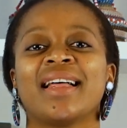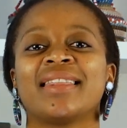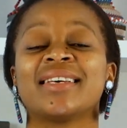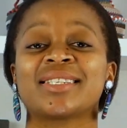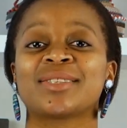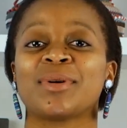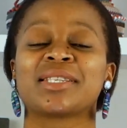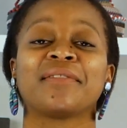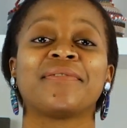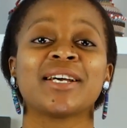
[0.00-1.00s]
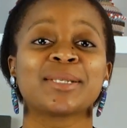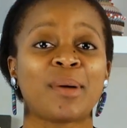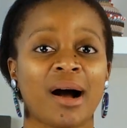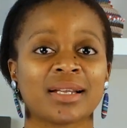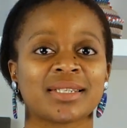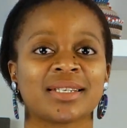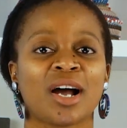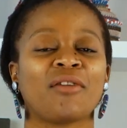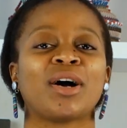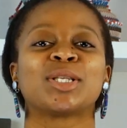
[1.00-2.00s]
This was the first part
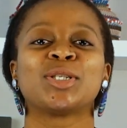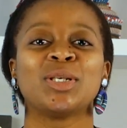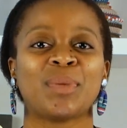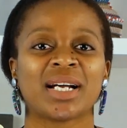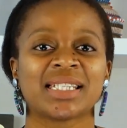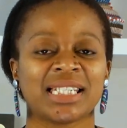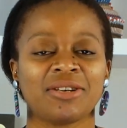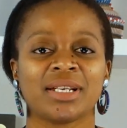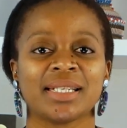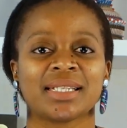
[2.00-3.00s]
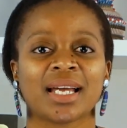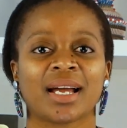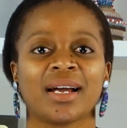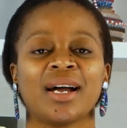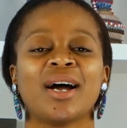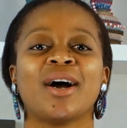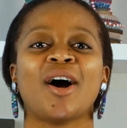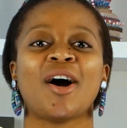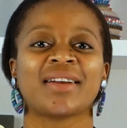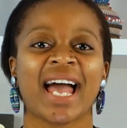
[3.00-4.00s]
of our two-part series
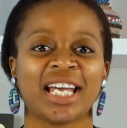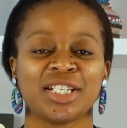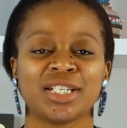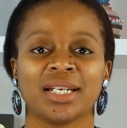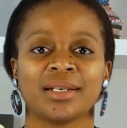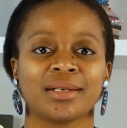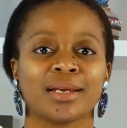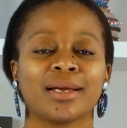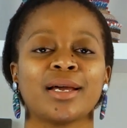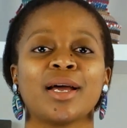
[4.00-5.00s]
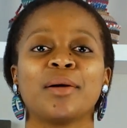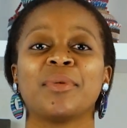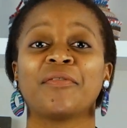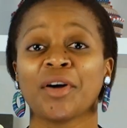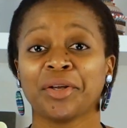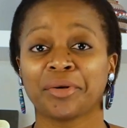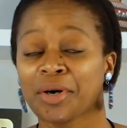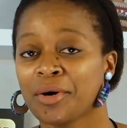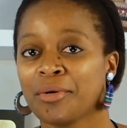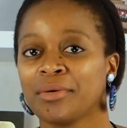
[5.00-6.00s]
on hygiene. Before you
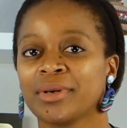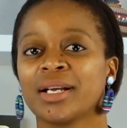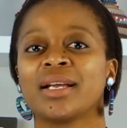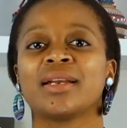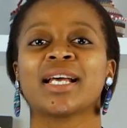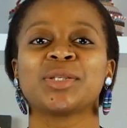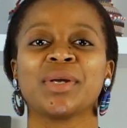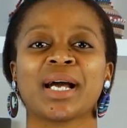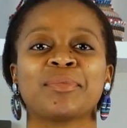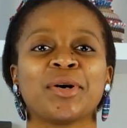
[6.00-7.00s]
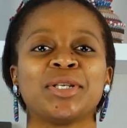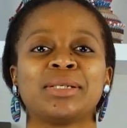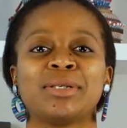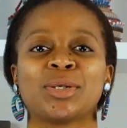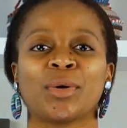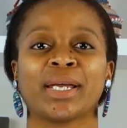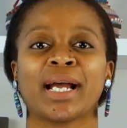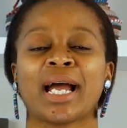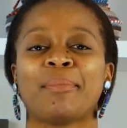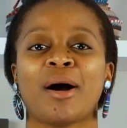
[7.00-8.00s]
go, next week I'm going to be
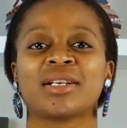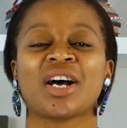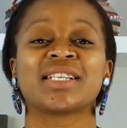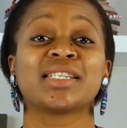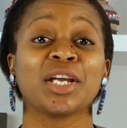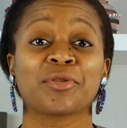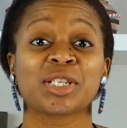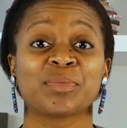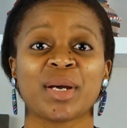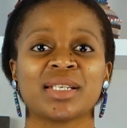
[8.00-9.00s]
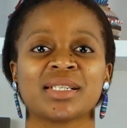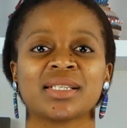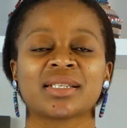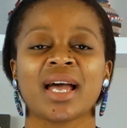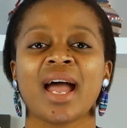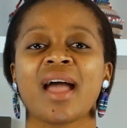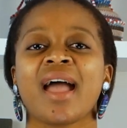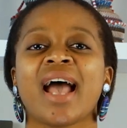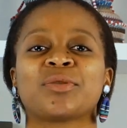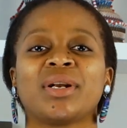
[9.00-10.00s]
talking about our sacred spaces
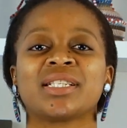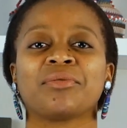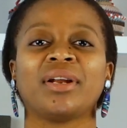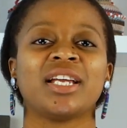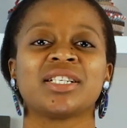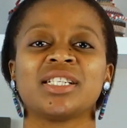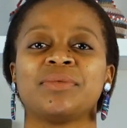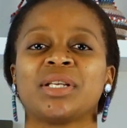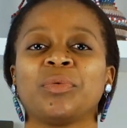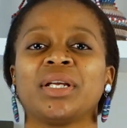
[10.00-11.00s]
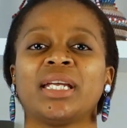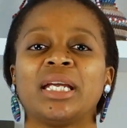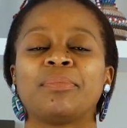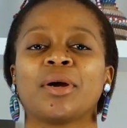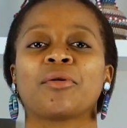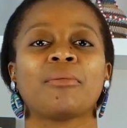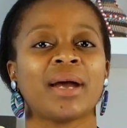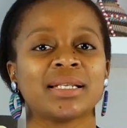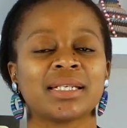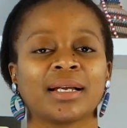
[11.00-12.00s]
as well as the relationships that we keep
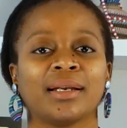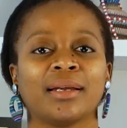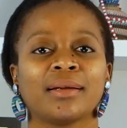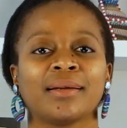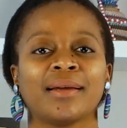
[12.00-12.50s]
romantically.